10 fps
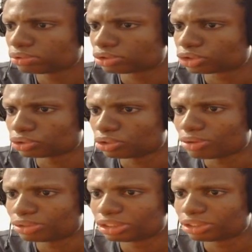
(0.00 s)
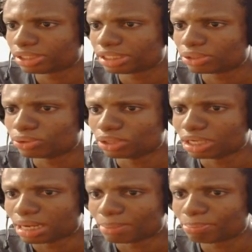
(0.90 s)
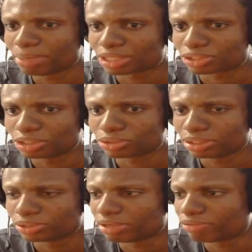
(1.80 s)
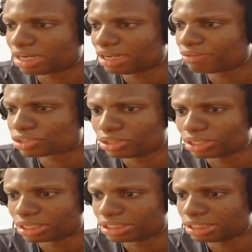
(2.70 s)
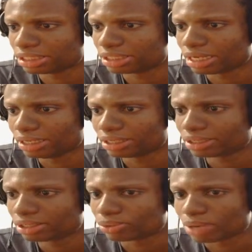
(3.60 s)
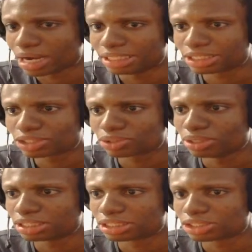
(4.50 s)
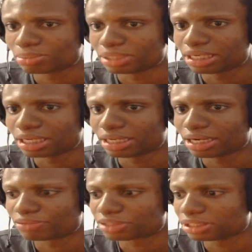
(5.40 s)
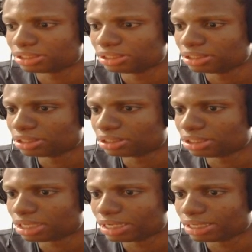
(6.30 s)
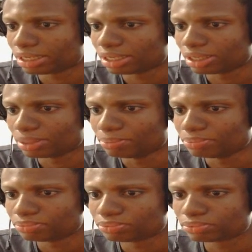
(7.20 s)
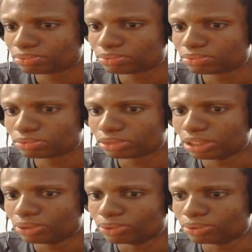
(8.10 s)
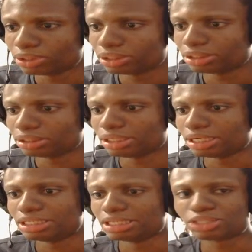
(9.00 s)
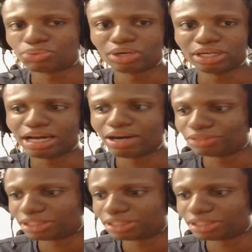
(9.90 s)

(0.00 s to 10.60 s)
So how to create a Google app password in 2025, so you can see it like right here. So this is something that you have to like you know, this is what you have to